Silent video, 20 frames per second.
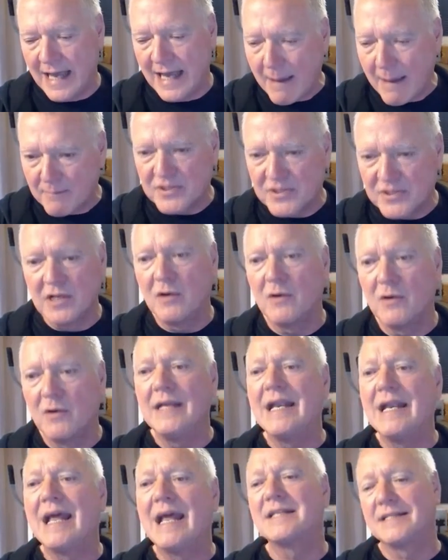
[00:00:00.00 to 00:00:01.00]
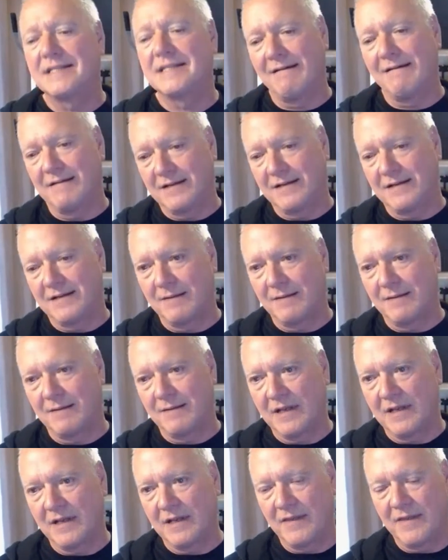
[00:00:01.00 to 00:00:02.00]
absolutely necessary to
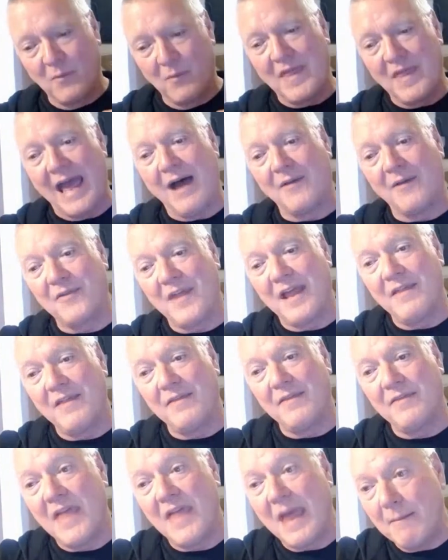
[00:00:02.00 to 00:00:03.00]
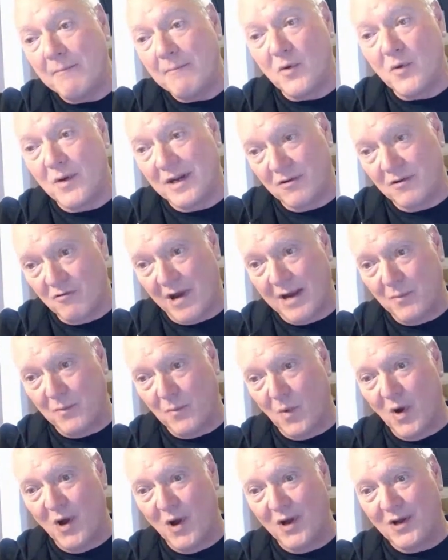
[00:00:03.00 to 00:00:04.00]
something, and without them doing
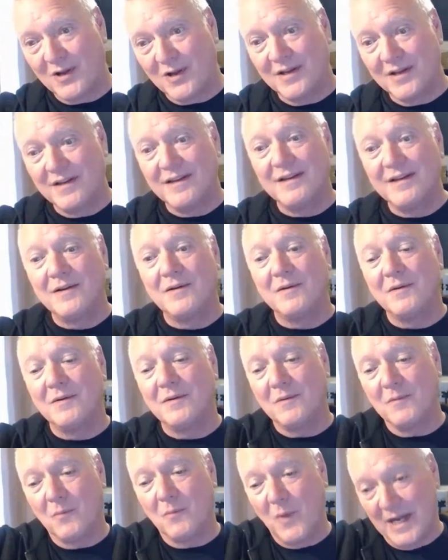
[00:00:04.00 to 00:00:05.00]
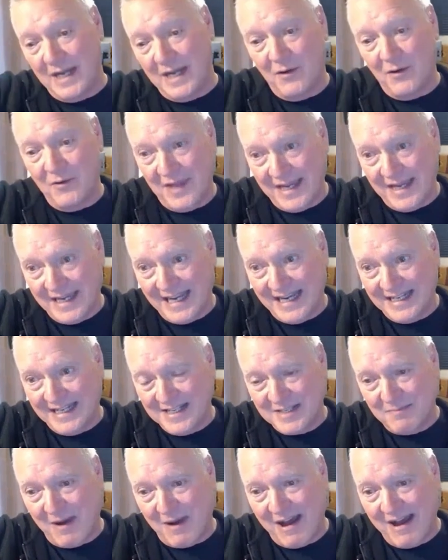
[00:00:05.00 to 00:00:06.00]
great work, we don't then get
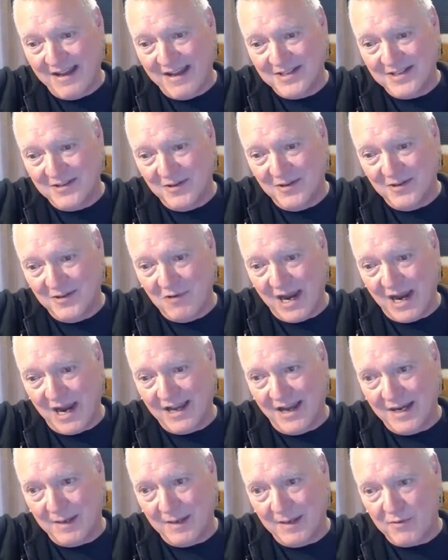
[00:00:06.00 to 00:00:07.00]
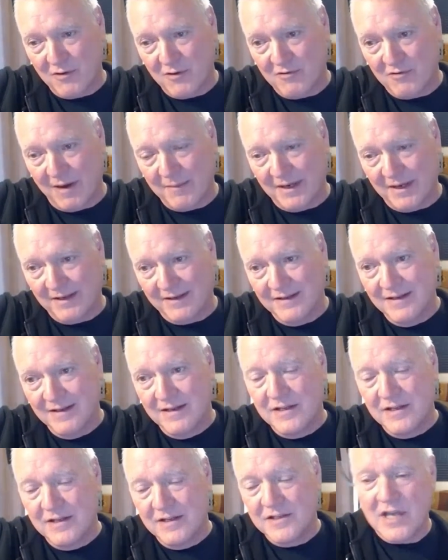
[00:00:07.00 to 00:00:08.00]
inspired to do the right kind of programming.
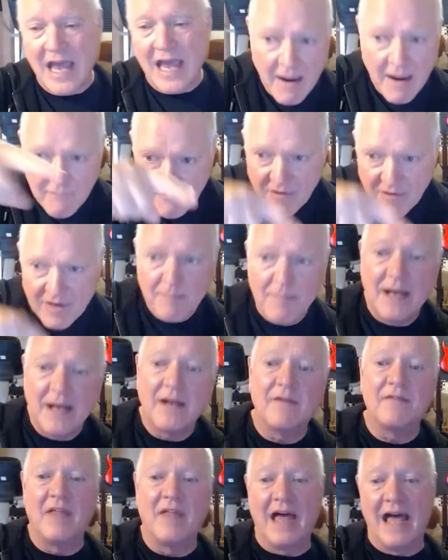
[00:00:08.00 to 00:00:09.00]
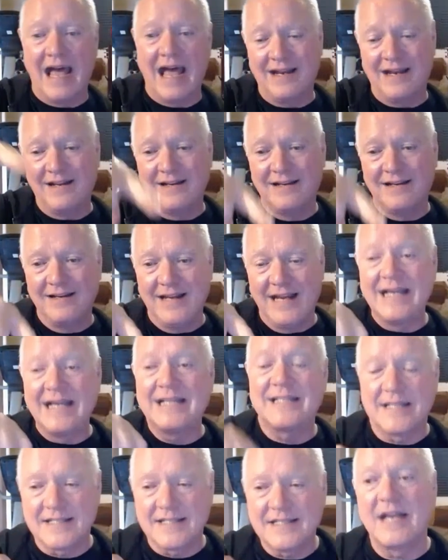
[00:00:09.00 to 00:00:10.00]
So every bit of that
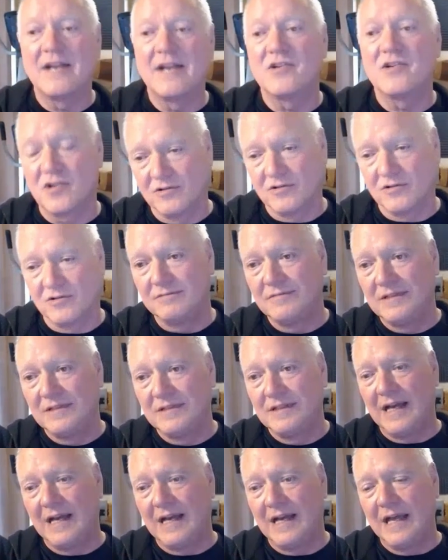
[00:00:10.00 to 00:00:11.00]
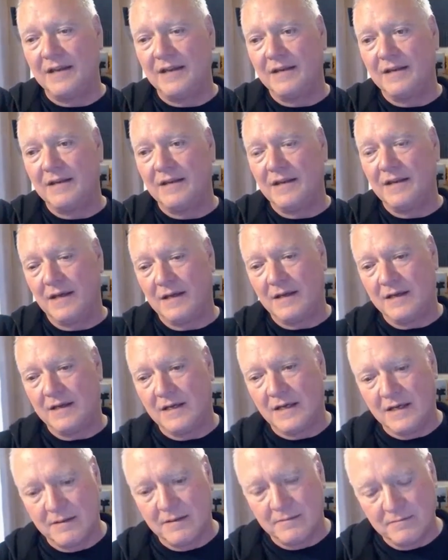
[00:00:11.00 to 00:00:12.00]
is essential, and
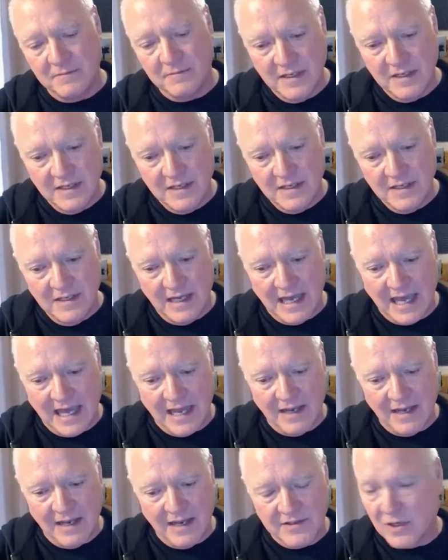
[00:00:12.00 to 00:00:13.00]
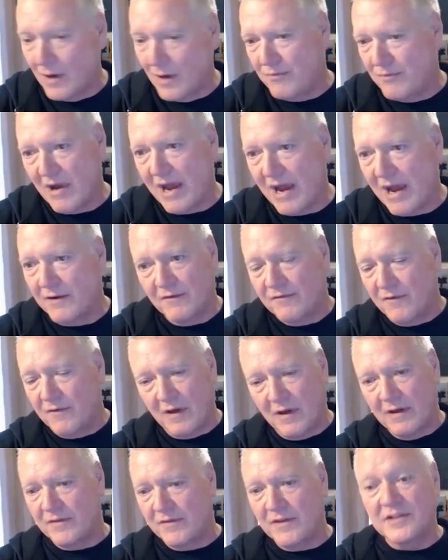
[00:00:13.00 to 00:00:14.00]
so I'm proud
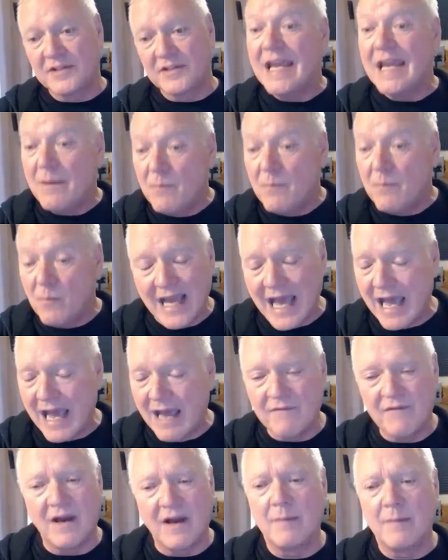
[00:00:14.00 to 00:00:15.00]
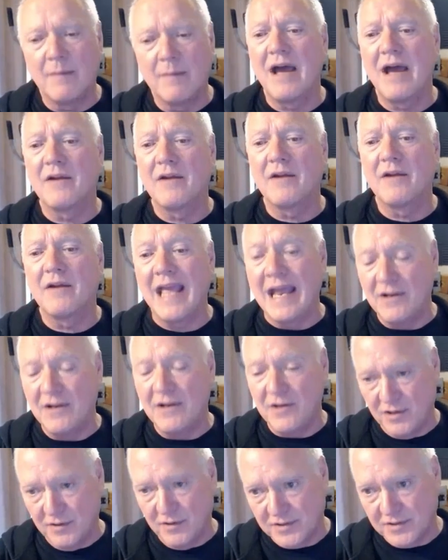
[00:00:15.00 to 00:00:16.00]
of the team we have. I'm proud of the
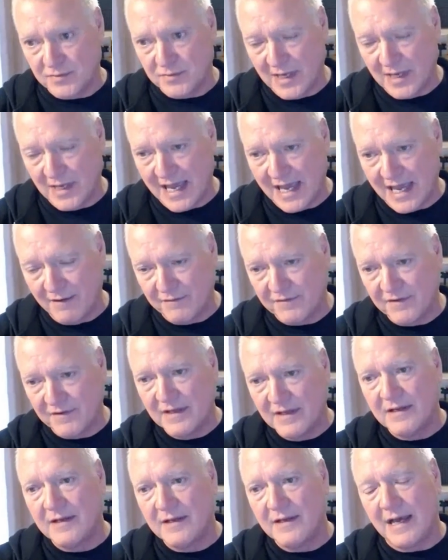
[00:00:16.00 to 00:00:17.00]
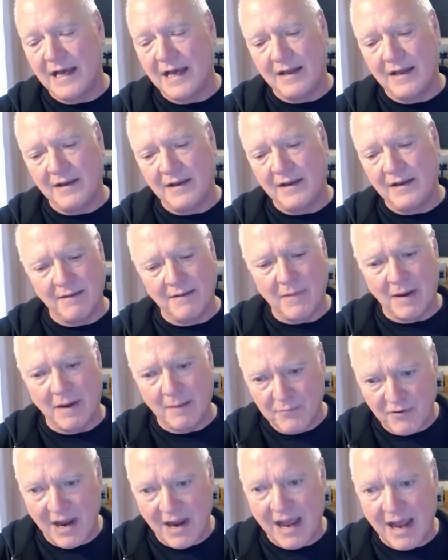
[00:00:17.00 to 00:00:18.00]
end users we have, and
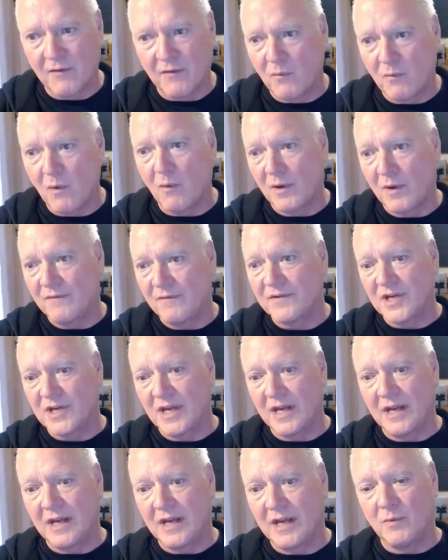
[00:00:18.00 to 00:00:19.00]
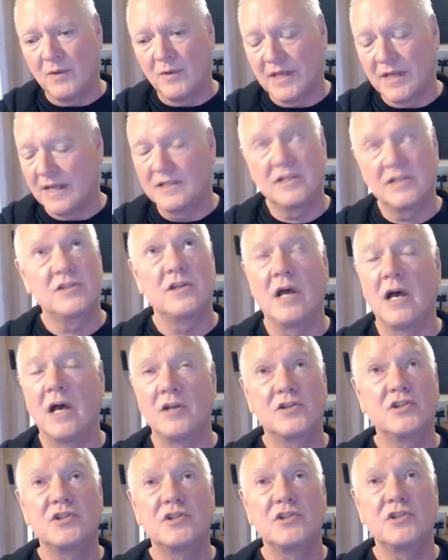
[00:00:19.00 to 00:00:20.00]
I'm proud of what we've achieved within
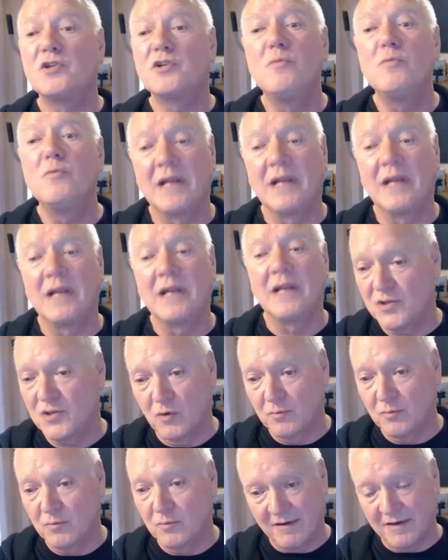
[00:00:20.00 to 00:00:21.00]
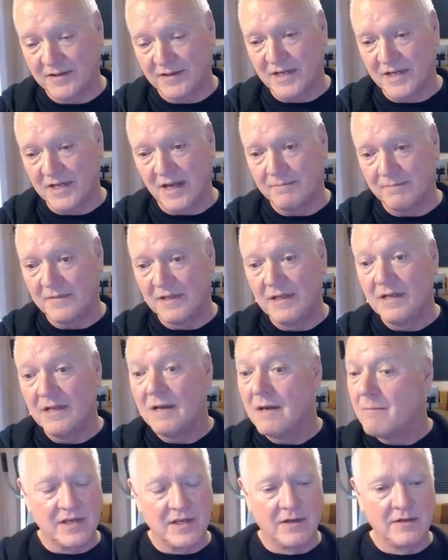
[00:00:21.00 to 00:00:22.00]
a stupidly short period of time.
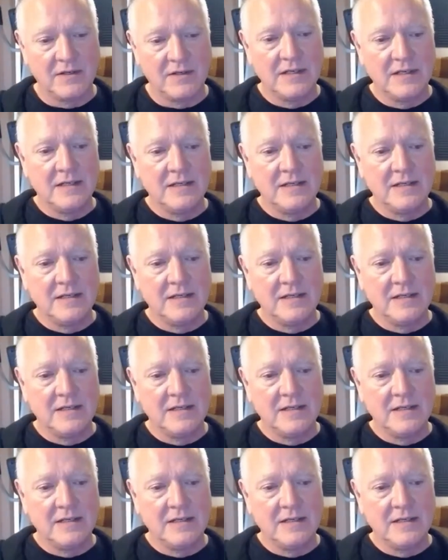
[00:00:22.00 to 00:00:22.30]
So